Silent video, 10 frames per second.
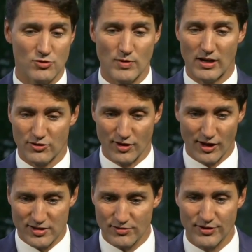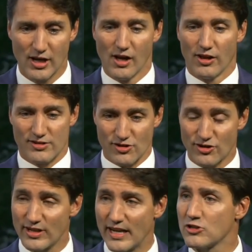week as well. So lots of
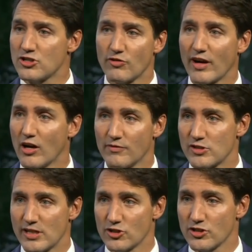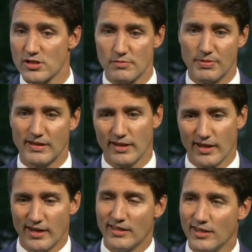good energy, great conversations. But
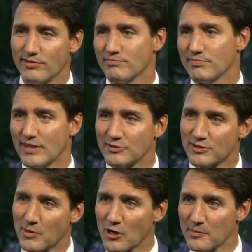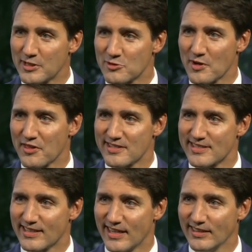you know, House of Parliament is where
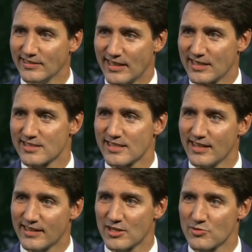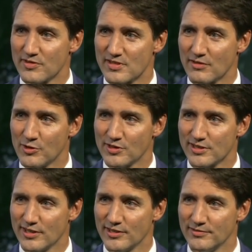things get done, and that's what we stayed
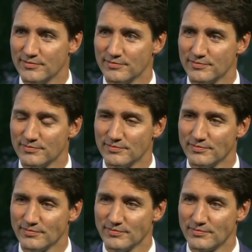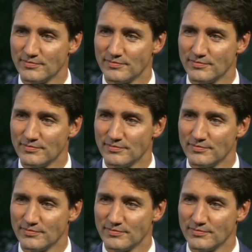focused on.